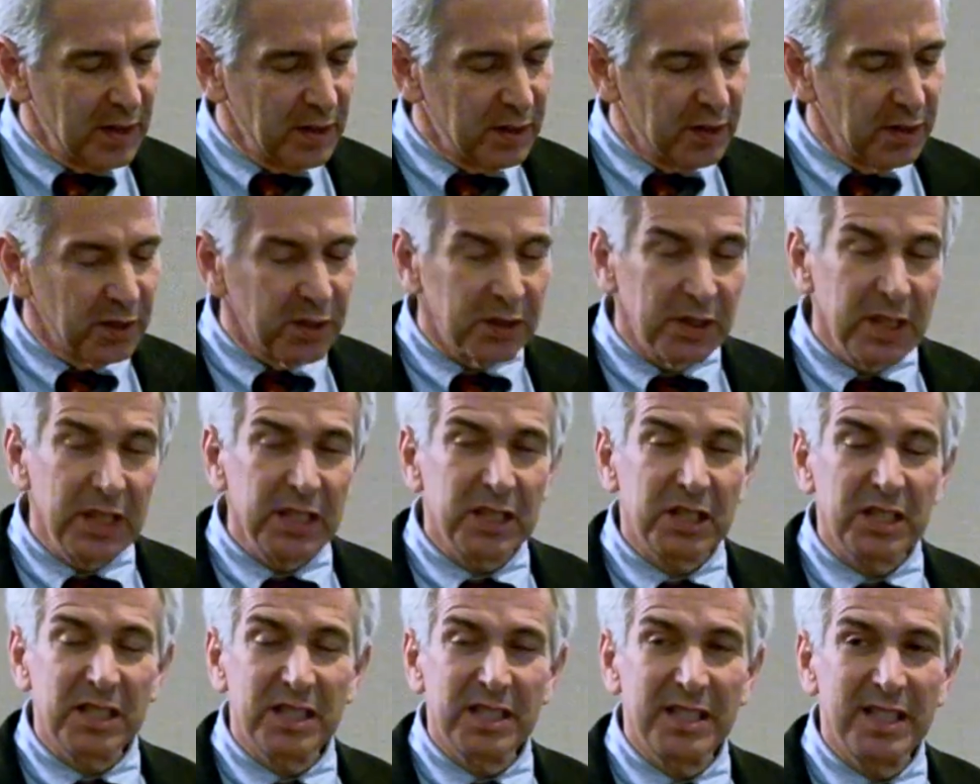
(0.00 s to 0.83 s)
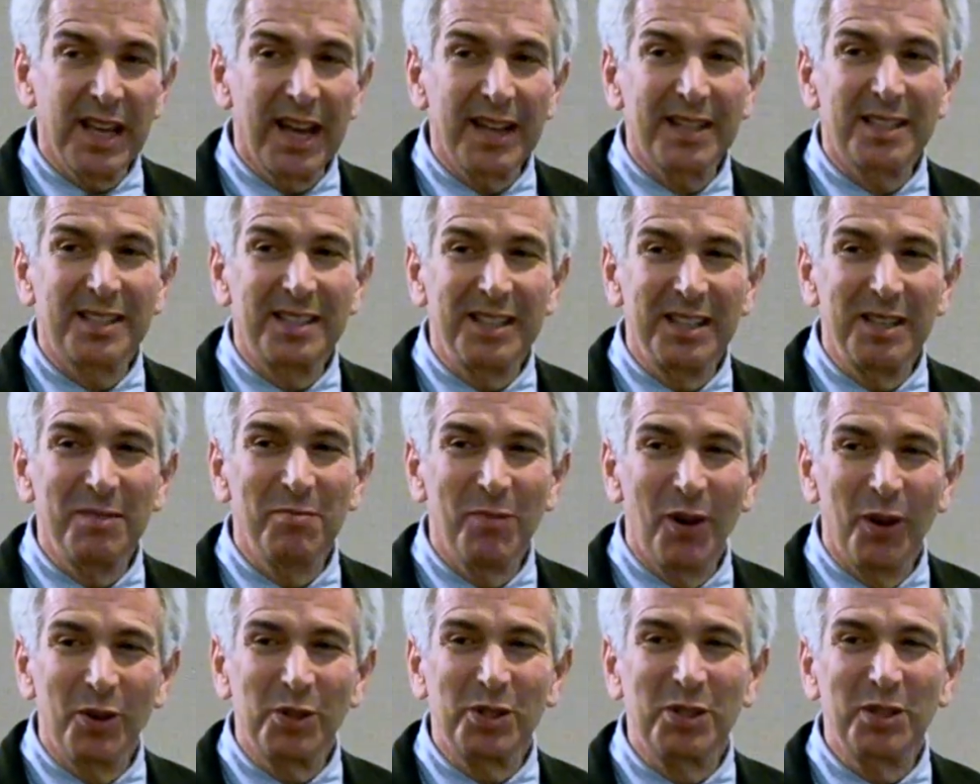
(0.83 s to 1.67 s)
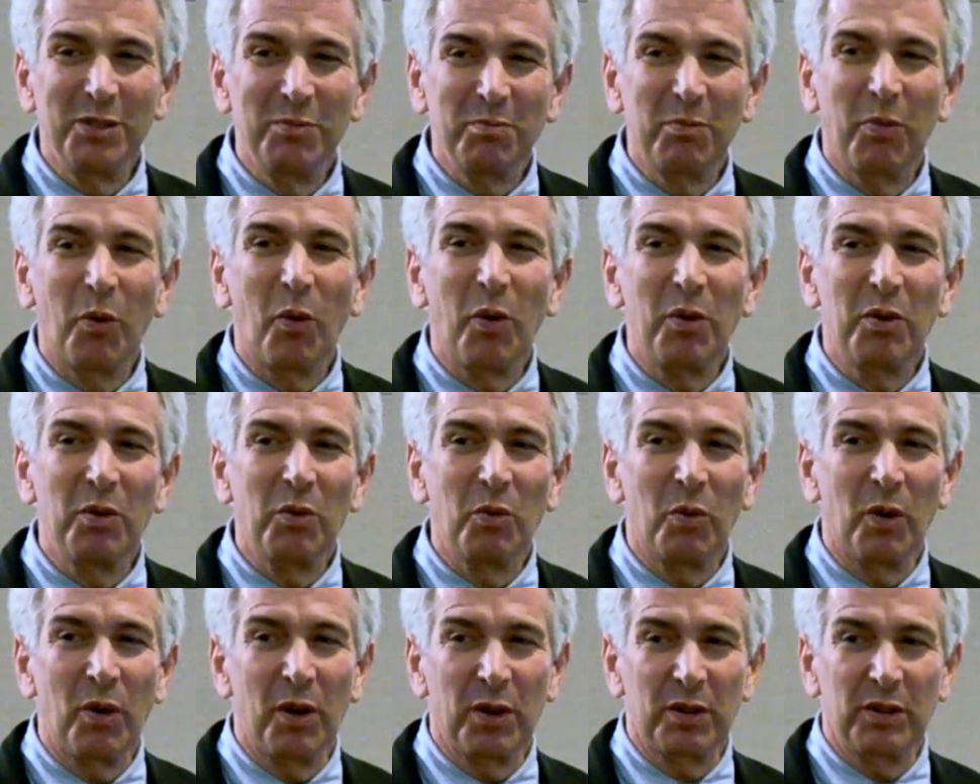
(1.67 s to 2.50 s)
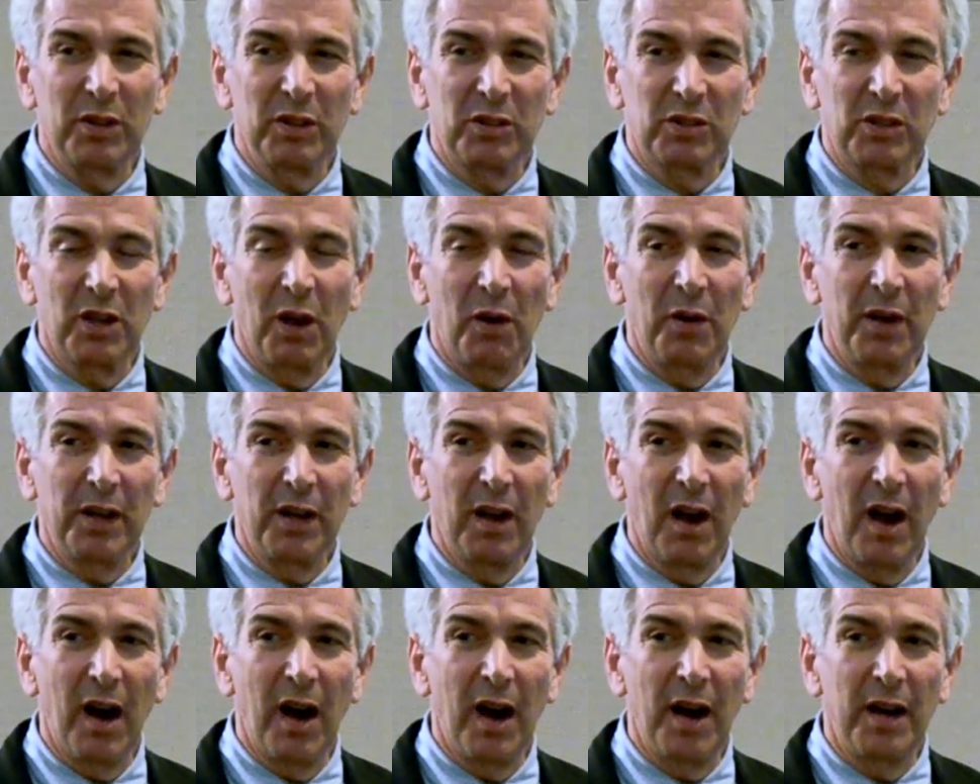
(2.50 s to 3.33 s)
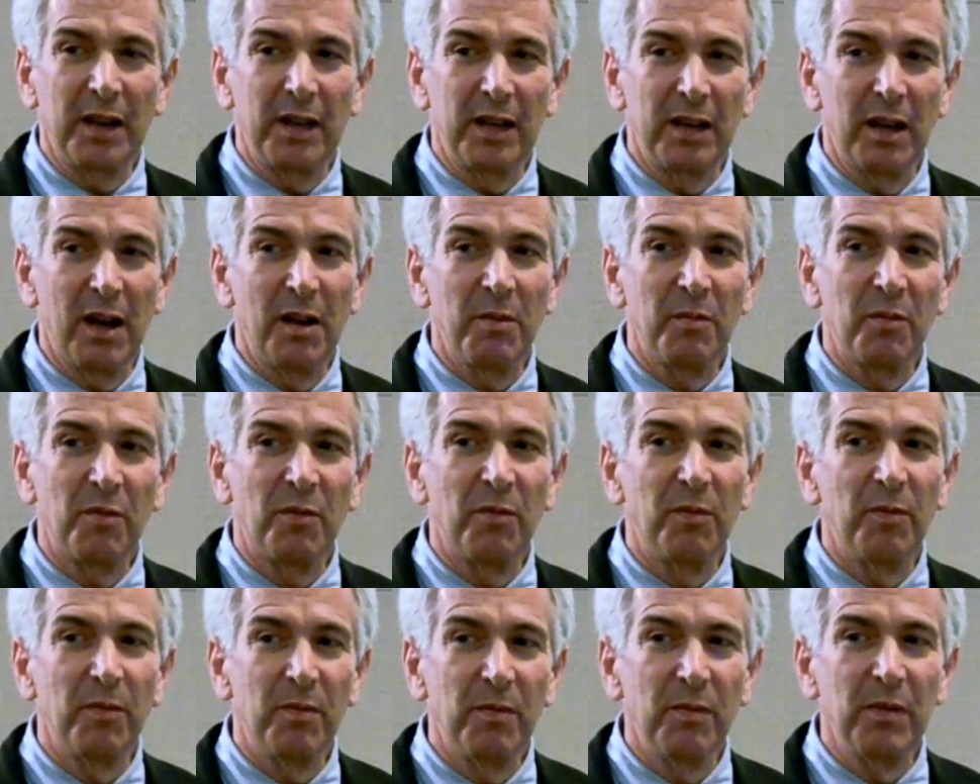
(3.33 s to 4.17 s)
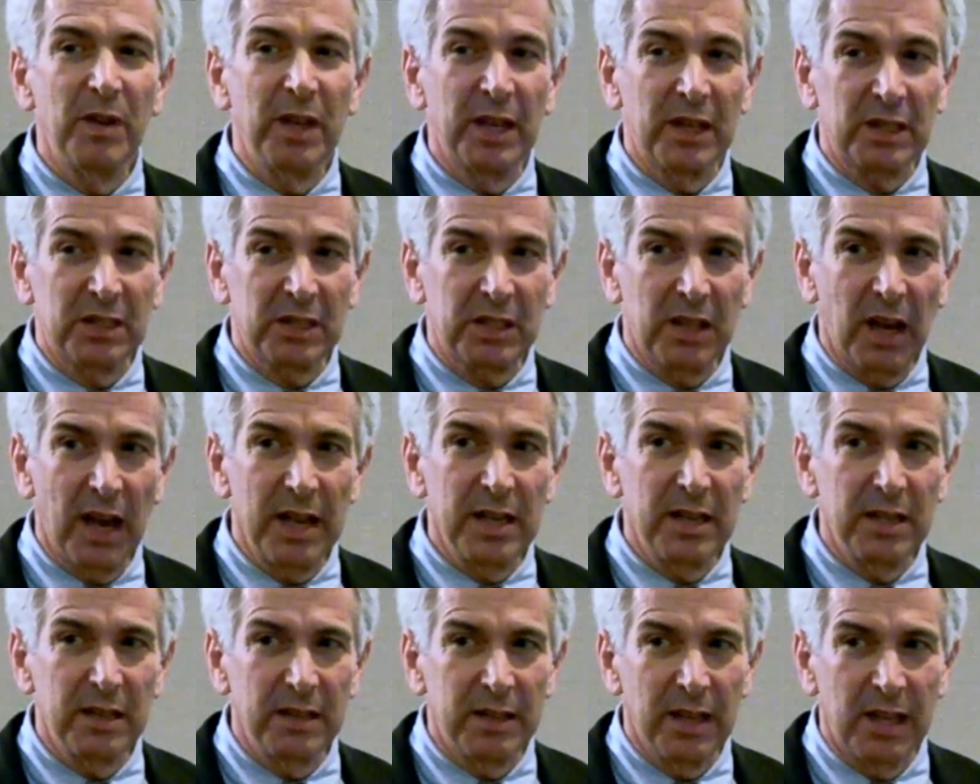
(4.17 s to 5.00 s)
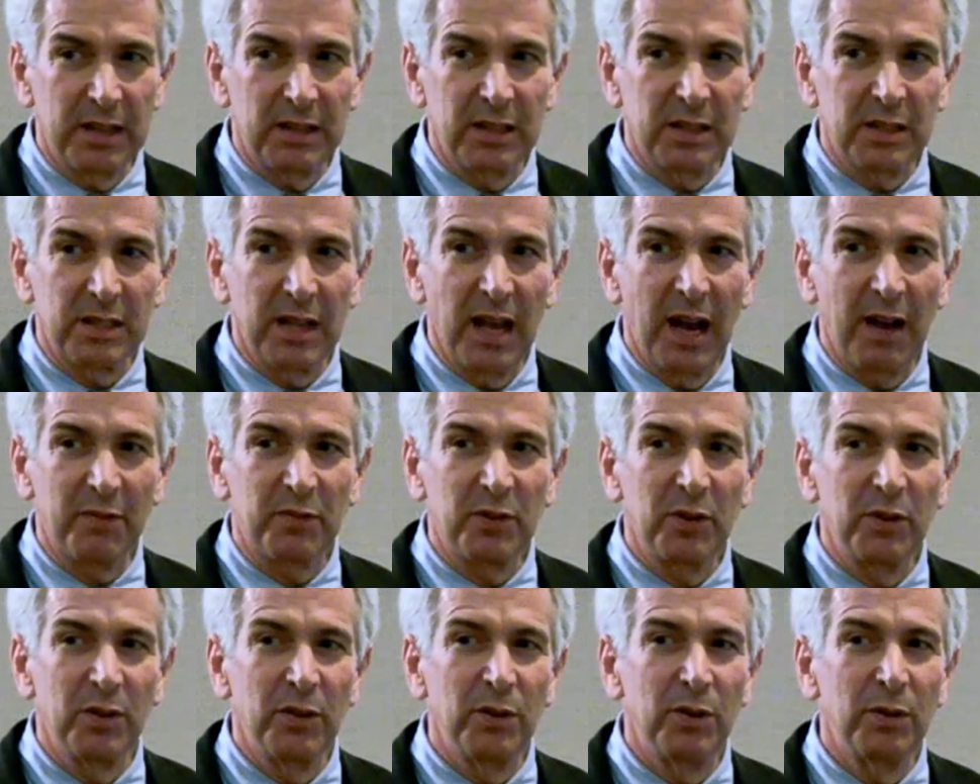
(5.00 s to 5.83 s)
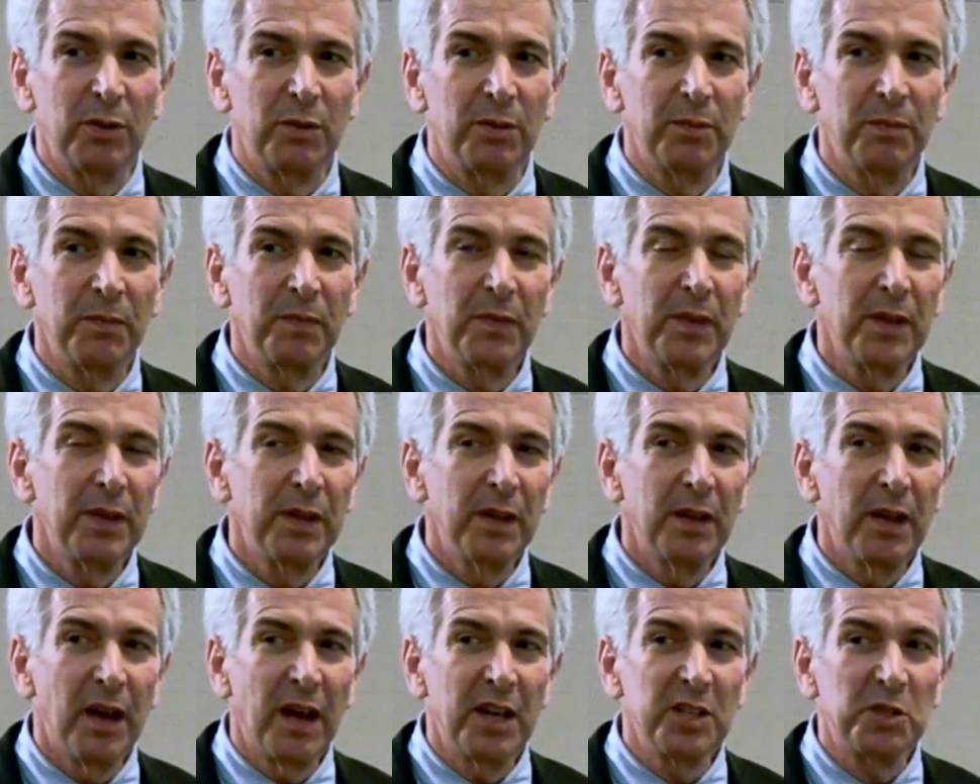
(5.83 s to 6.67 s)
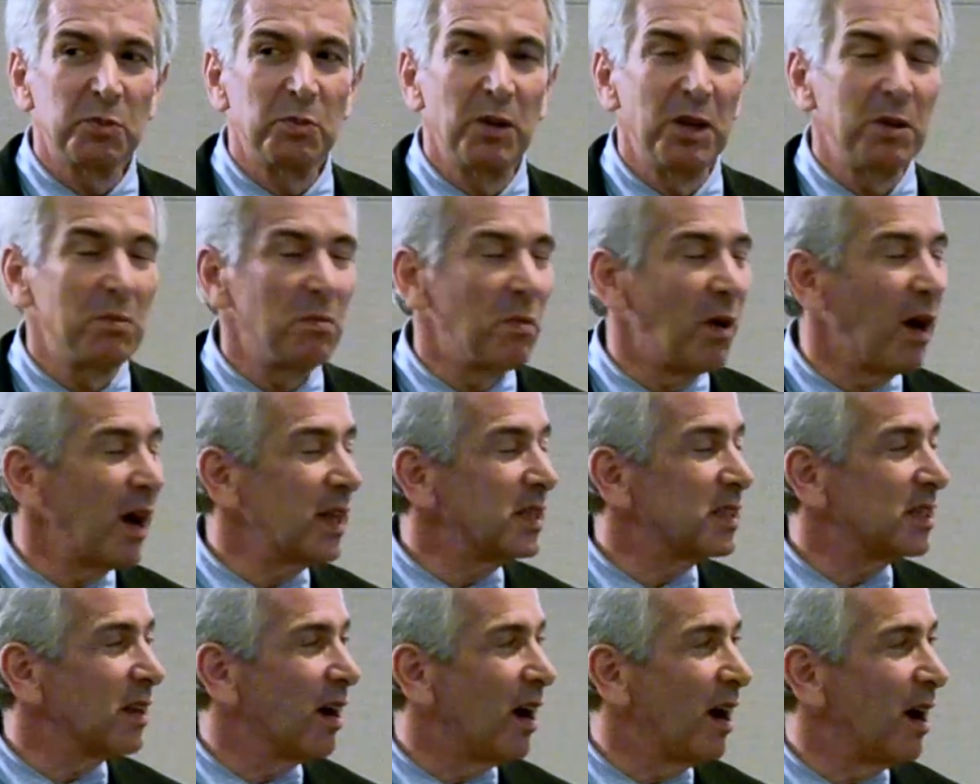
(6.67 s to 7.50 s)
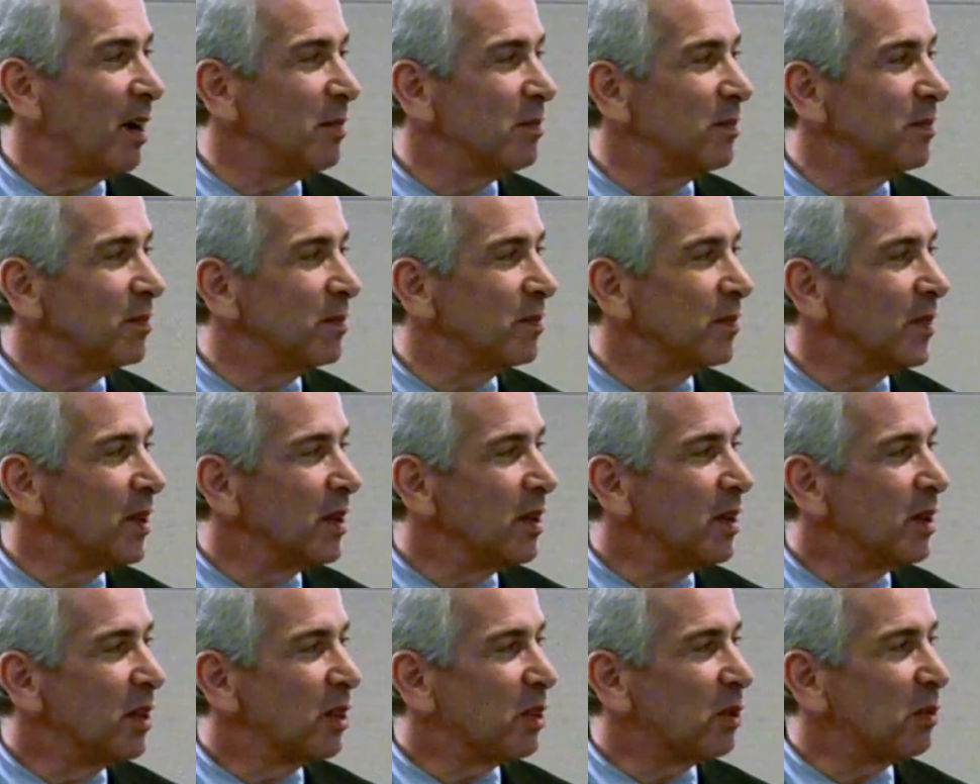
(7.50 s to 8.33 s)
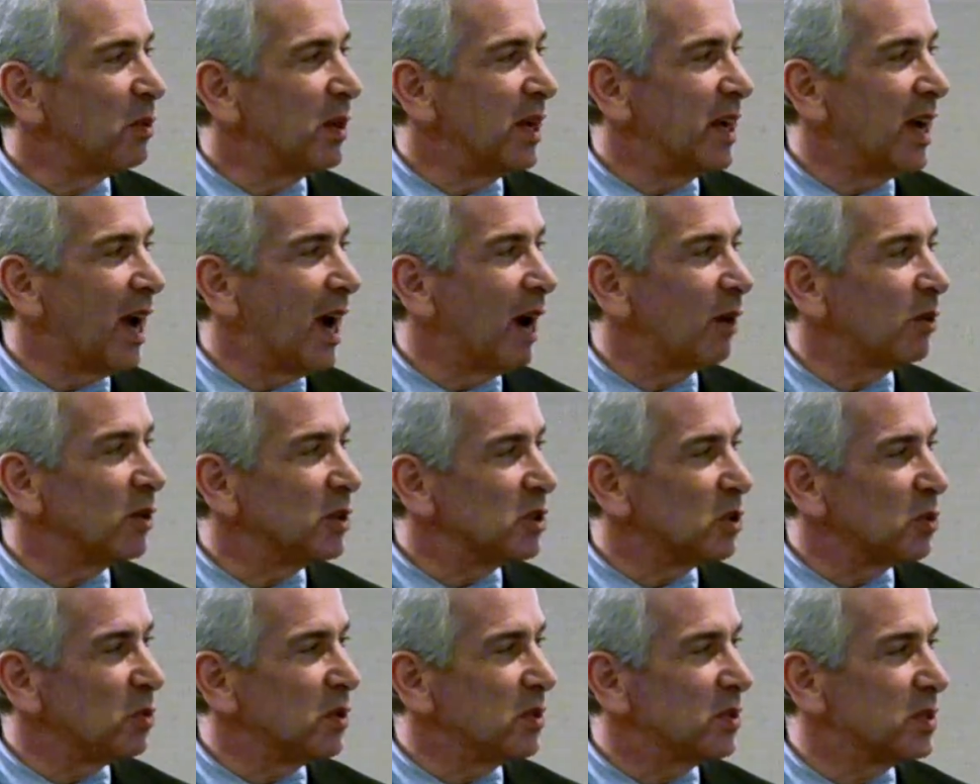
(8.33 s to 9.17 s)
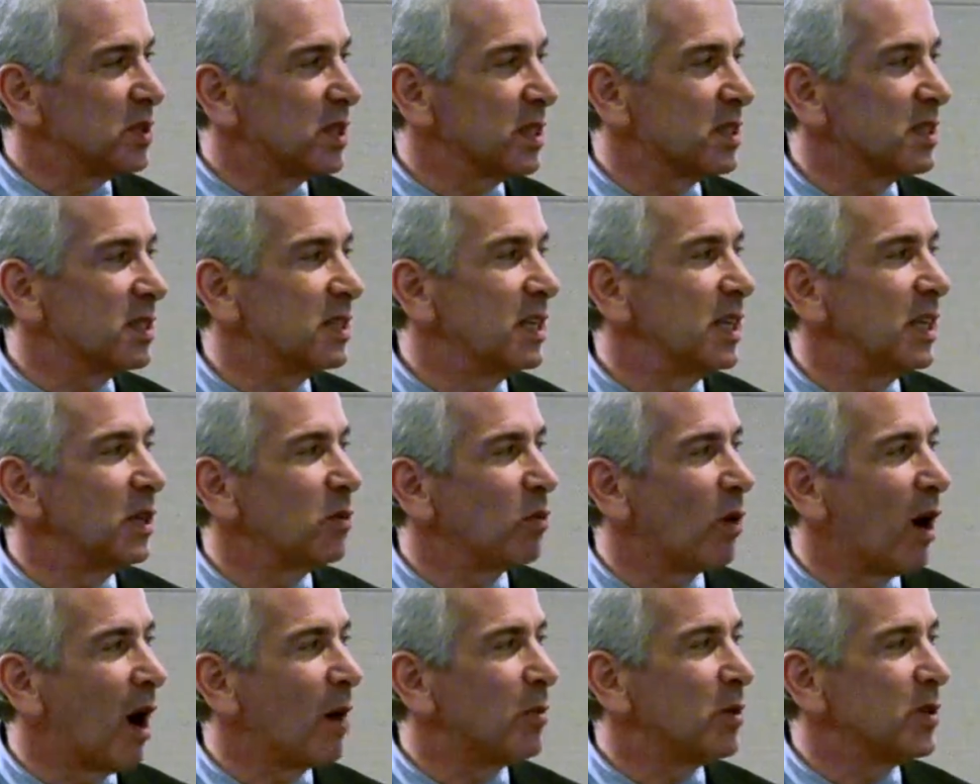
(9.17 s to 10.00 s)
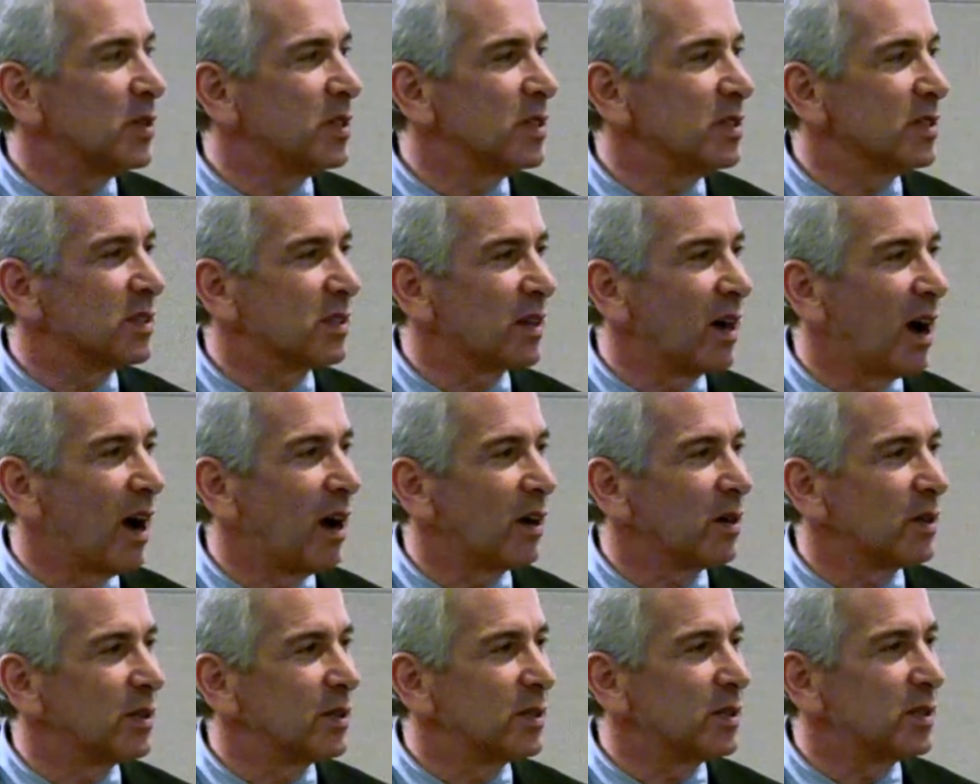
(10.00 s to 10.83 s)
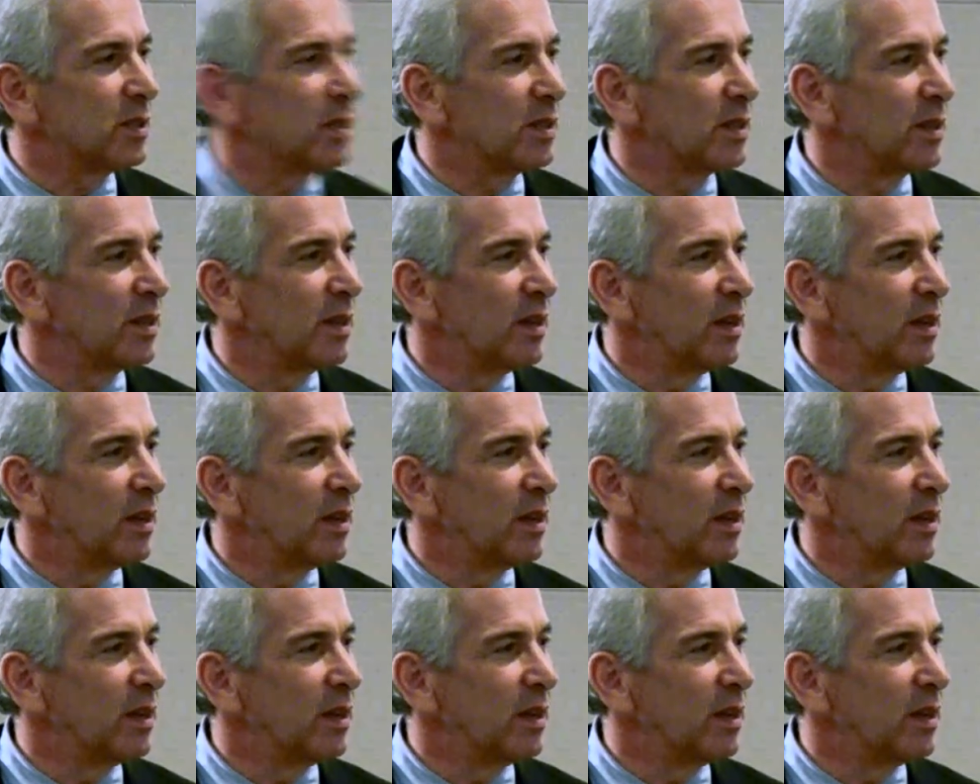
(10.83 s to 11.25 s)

least sexy, most important work that's going on, and I'm excited that this afternoon I spent my time 3 hours with 16 Robertson scholars